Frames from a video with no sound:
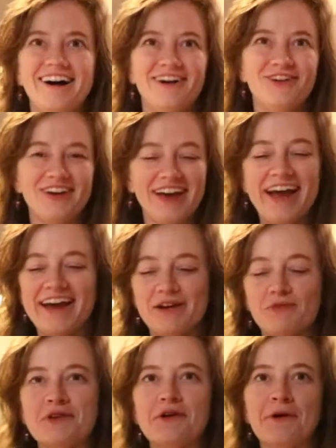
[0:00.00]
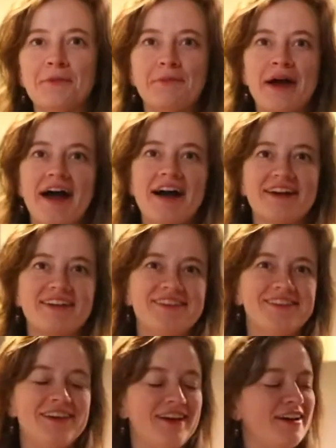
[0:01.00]
Okay, we are back.
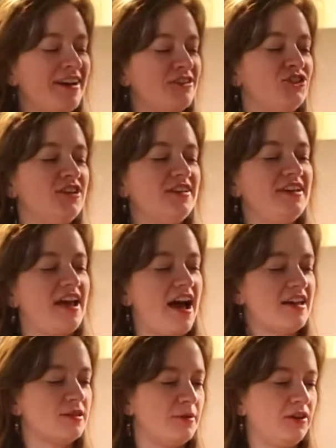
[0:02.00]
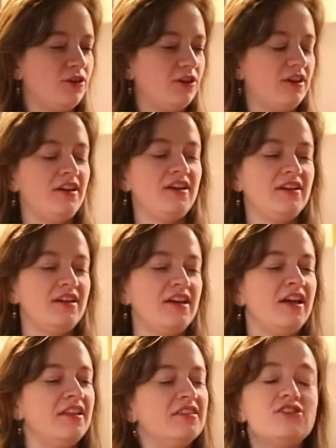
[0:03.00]
The chili has been cooking
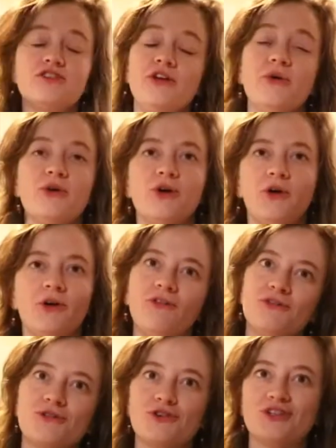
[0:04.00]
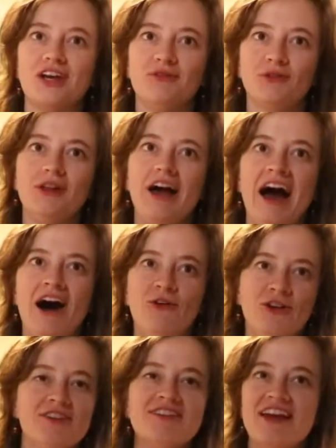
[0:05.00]
in the slow cooker for several
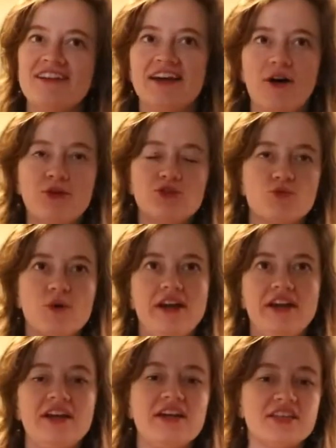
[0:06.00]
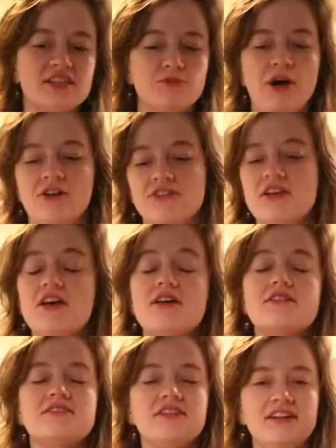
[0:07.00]
hours, and now it's ready. It smells
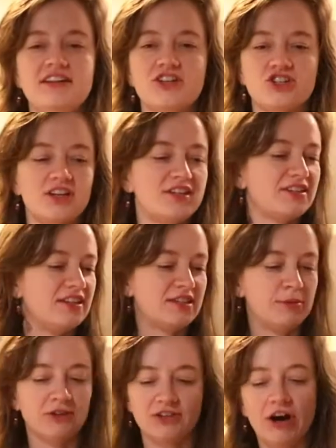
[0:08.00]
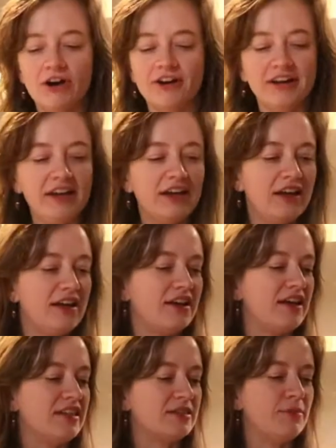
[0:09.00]
delicious, it smells hearty,
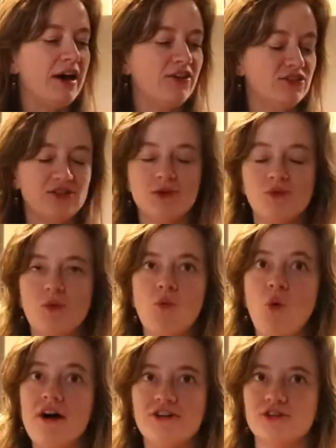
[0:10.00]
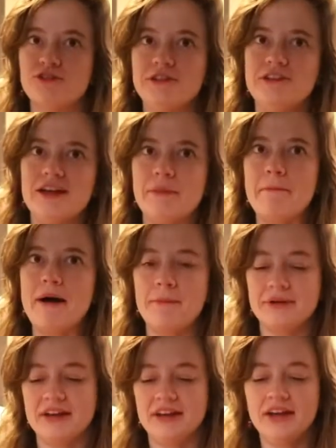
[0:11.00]
it smells wonderful and
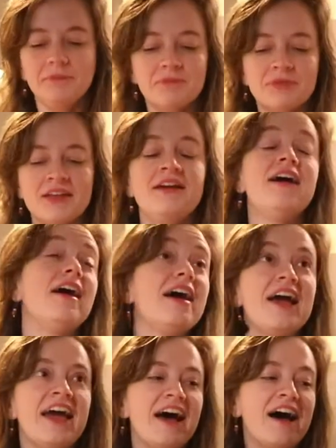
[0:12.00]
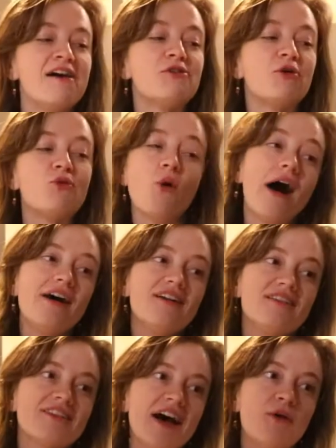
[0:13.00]
pumpkin-y. And
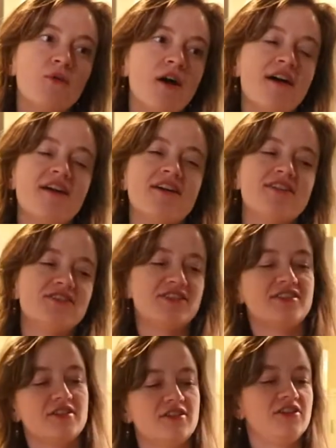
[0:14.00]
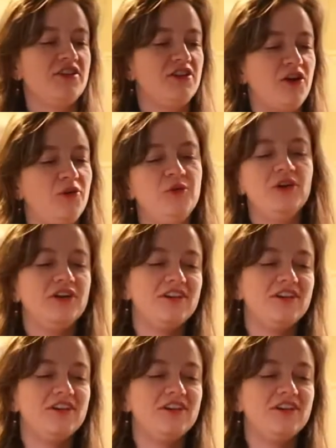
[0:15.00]
while that was, you know,